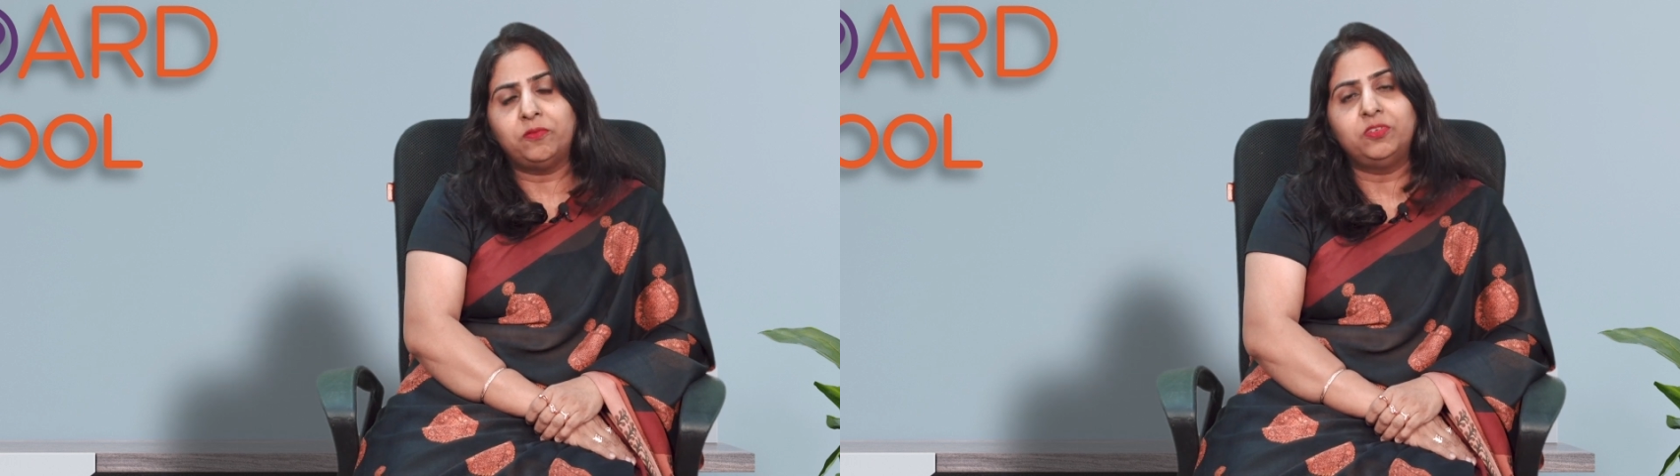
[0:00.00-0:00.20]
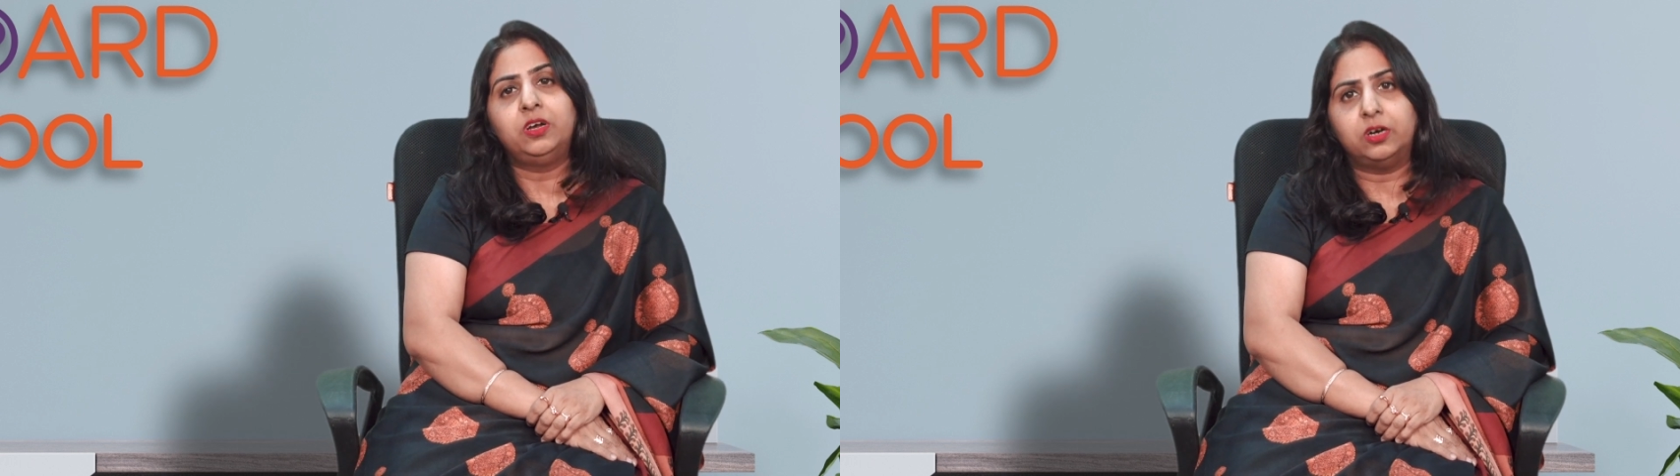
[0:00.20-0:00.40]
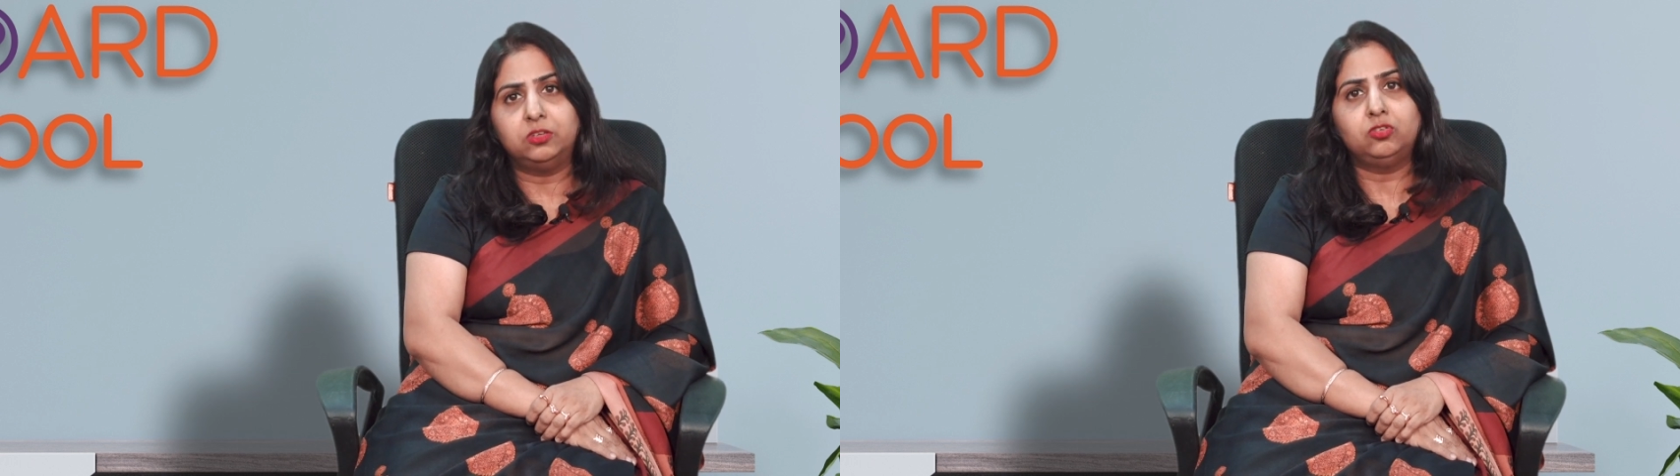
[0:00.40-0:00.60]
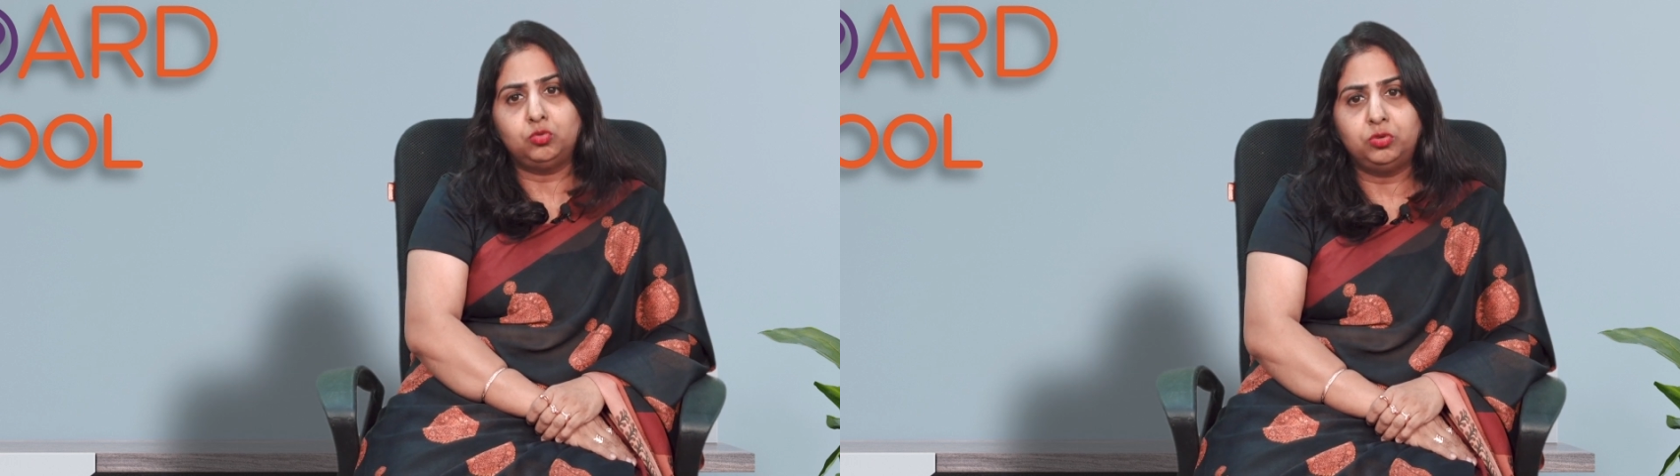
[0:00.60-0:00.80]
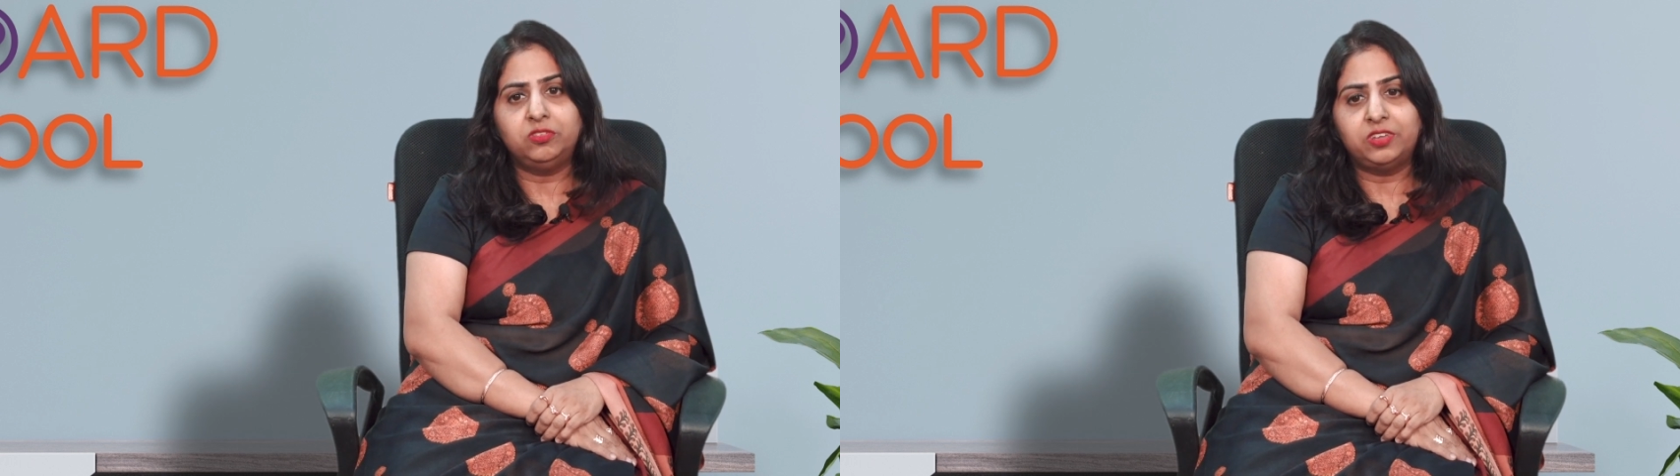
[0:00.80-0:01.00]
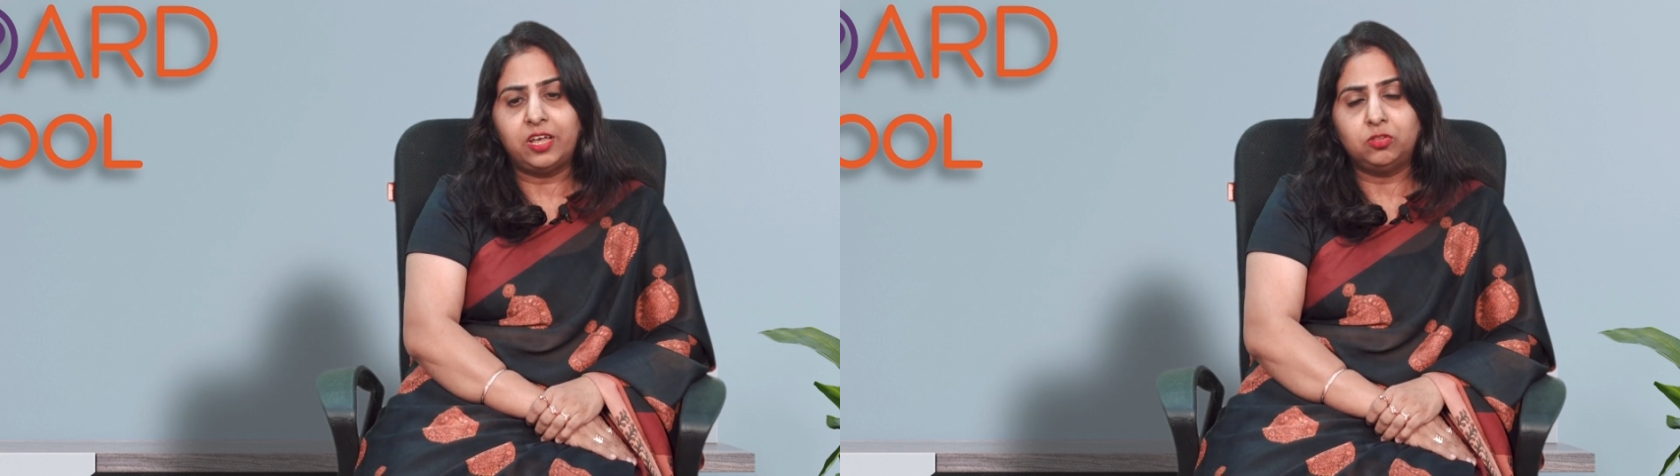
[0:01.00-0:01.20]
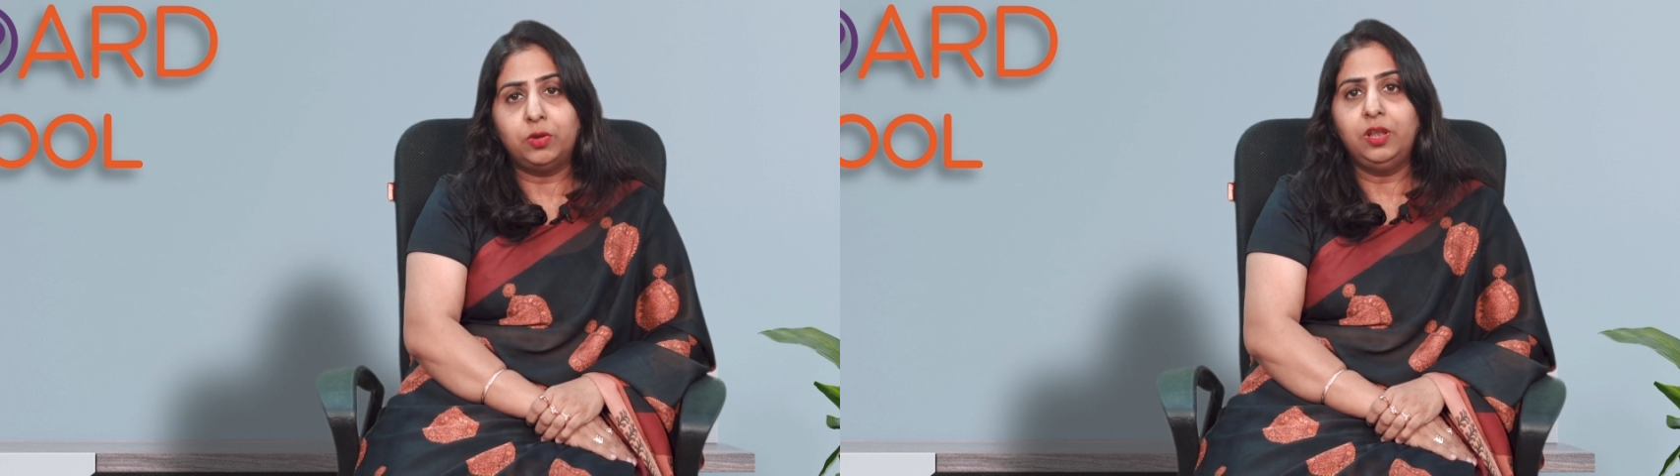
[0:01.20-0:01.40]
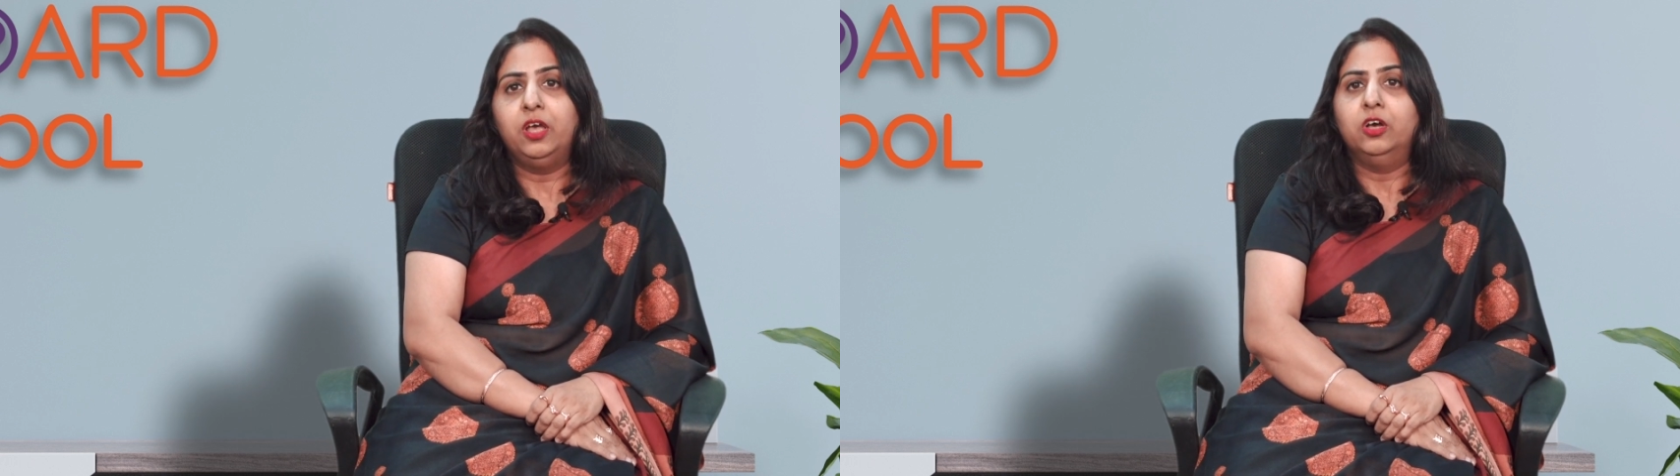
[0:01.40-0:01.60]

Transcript: up with the other students as well.